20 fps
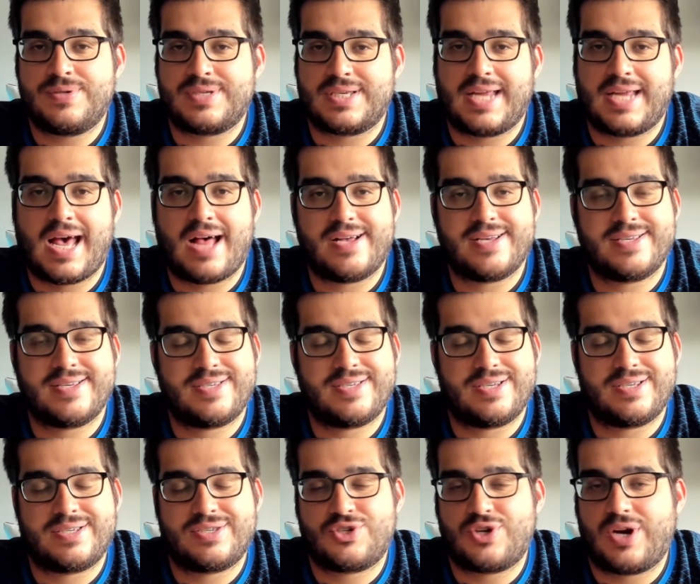
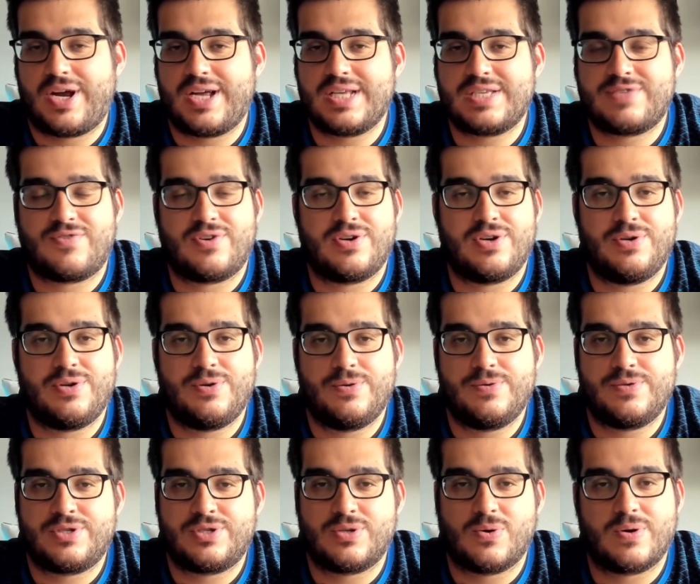analysis, transfer
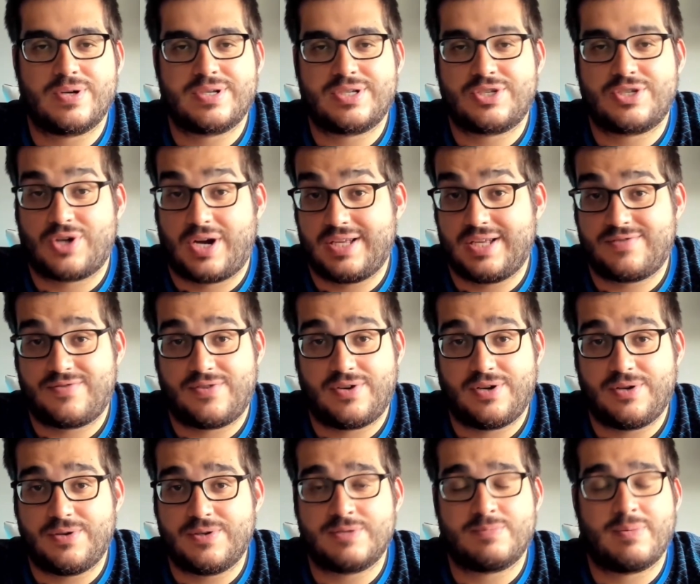news, source transfer
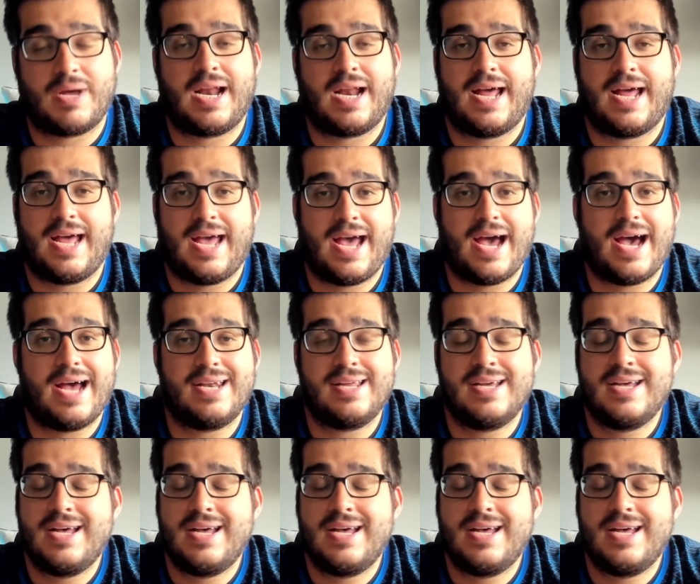news, might I add.